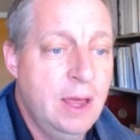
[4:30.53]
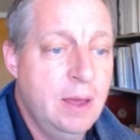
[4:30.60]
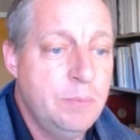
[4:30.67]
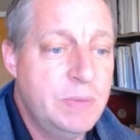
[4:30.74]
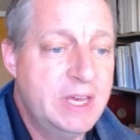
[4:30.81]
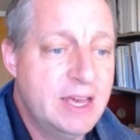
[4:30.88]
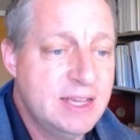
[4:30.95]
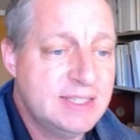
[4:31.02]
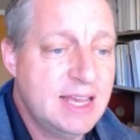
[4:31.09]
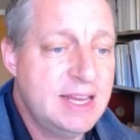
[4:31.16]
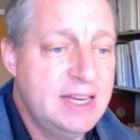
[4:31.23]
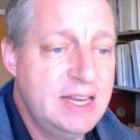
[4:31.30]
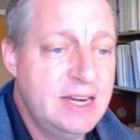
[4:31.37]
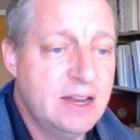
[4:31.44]
because
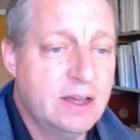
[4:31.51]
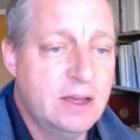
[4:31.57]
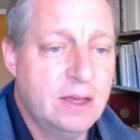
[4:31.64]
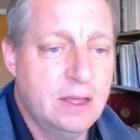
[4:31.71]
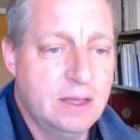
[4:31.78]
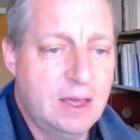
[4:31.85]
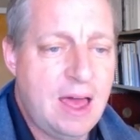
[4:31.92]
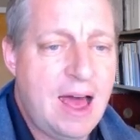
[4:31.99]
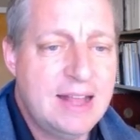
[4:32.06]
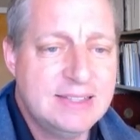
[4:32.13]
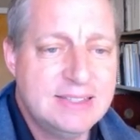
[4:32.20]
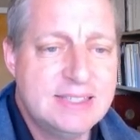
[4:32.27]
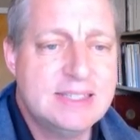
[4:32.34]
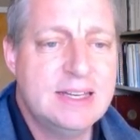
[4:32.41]
I need a
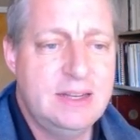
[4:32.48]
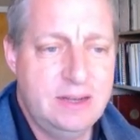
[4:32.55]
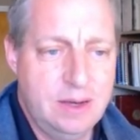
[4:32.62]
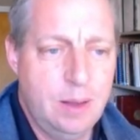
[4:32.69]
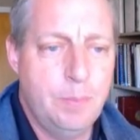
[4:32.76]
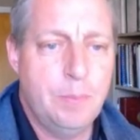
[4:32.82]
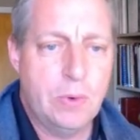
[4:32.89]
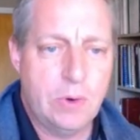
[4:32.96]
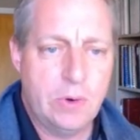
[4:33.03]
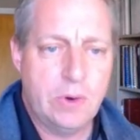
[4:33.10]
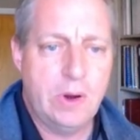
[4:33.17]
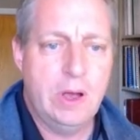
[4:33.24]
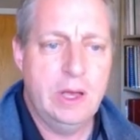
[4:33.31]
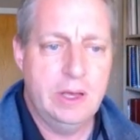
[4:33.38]
constant
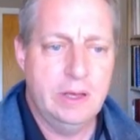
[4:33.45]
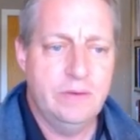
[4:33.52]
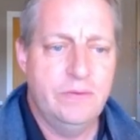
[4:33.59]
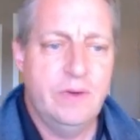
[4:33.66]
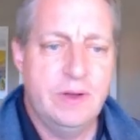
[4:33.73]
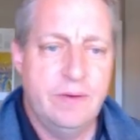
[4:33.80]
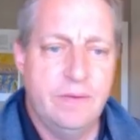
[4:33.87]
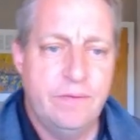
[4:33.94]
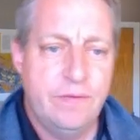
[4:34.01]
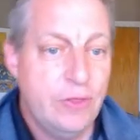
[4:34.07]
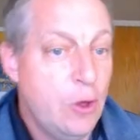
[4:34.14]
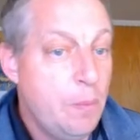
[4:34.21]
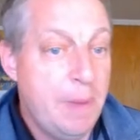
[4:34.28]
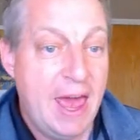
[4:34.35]
number of
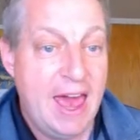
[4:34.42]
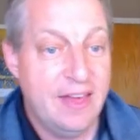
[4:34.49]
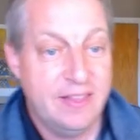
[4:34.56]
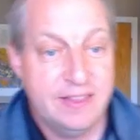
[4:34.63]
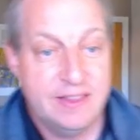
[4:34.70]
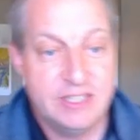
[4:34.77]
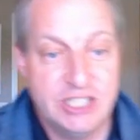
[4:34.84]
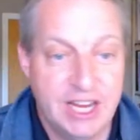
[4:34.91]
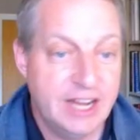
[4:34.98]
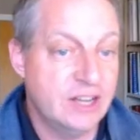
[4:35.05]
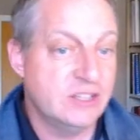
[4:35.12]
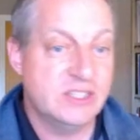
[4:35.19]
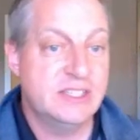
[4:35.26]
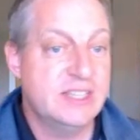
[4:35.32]
flow path
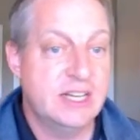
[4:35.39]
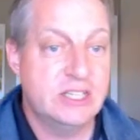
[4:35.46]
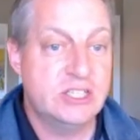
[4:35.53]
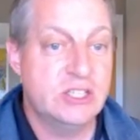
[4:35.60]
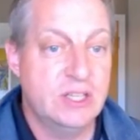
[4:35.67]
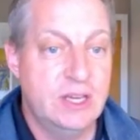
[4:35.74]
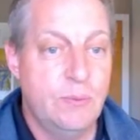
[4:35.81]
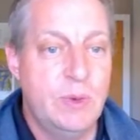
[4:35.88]
channels essentially,